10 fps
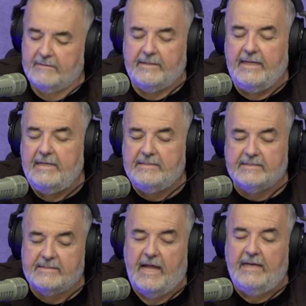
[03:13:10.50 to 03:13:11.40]
The
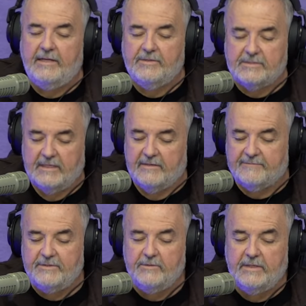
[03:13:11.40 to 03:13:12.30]
design it yourself,
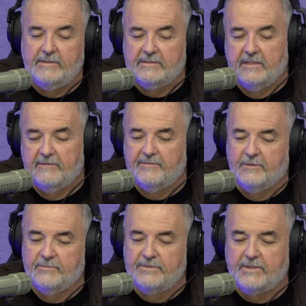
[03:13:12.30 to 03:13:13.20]
do it yourself
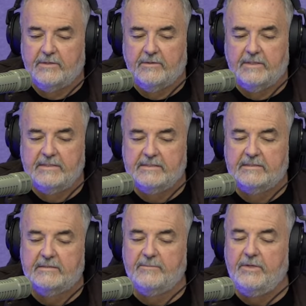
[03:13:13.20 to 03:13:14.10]
home security
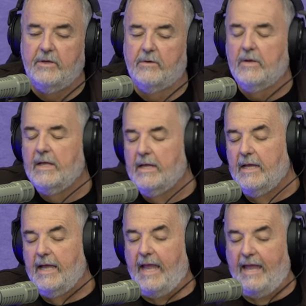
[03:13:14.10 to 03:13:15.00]
system. You know,
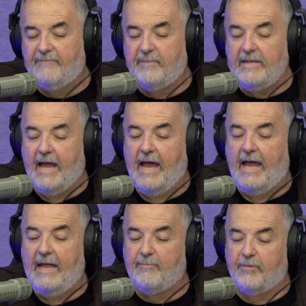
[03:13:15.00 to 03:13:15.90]

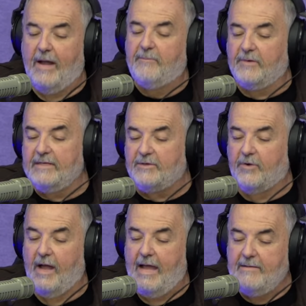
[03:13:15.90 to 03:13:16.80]
FBI property
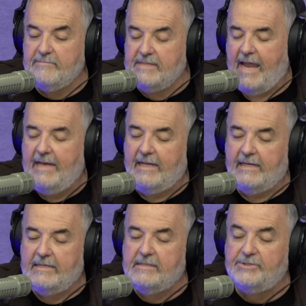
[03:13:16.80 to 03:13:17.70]
crime
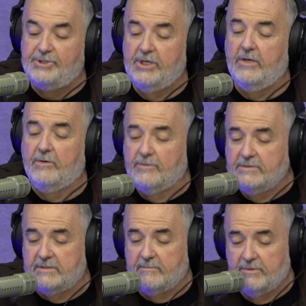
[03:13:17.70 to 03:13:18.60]
data
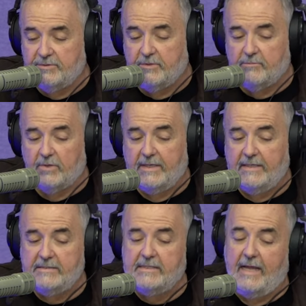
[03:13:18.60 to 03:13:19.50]
shows that most home
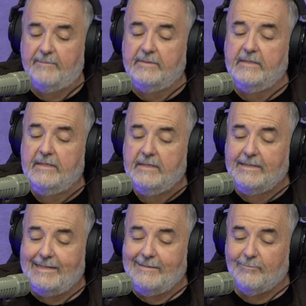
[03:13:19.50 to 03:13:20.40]
break-ins happen
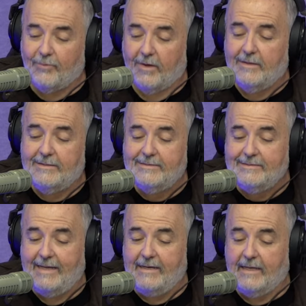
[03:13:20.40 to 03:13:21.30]
in broad
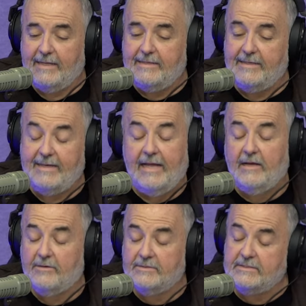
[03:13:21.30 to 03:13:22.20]
daylight. And
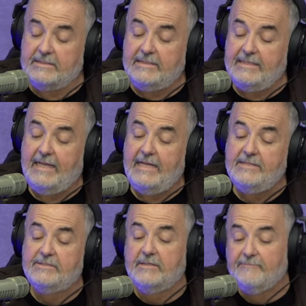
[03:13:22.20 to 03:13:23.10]
now, as the
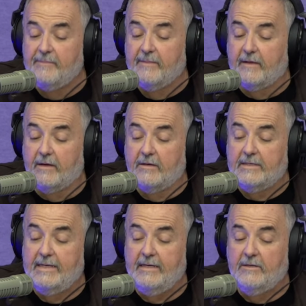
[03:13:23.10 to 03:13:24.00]
days are
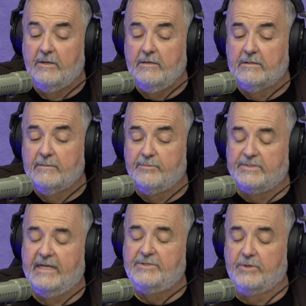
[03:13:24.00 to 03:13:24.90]
getting longer,
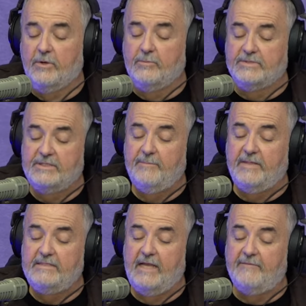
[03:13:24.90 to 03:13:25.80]
protect your home with
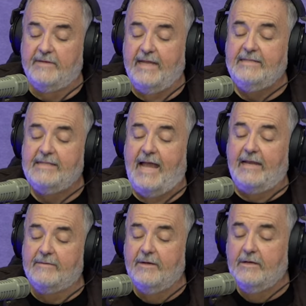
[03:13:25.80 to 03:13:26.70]
Simply Safe. Get that
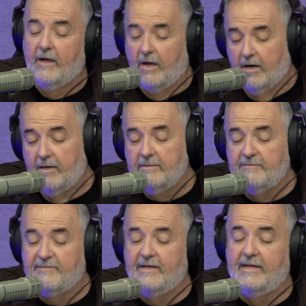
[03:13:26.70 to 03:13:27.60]
hard to
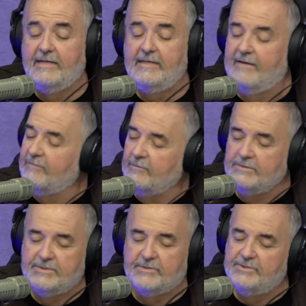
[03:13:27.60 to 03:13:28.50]
find,
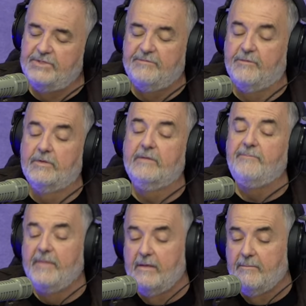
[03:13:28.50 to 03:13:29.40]
everyone's searching for it.
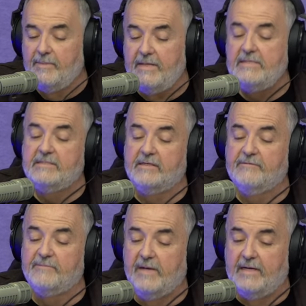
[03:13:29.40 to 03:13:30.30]
Peace
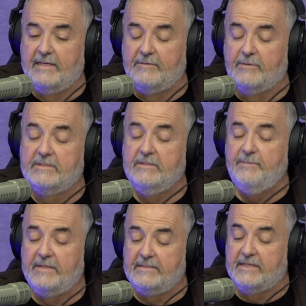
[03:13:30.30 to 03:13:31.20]
of mind with
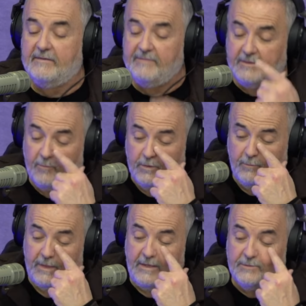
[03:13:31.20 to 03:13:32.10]
Simply Safe, the
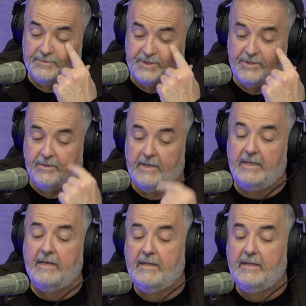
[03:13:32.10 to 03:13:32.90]
award-winning home security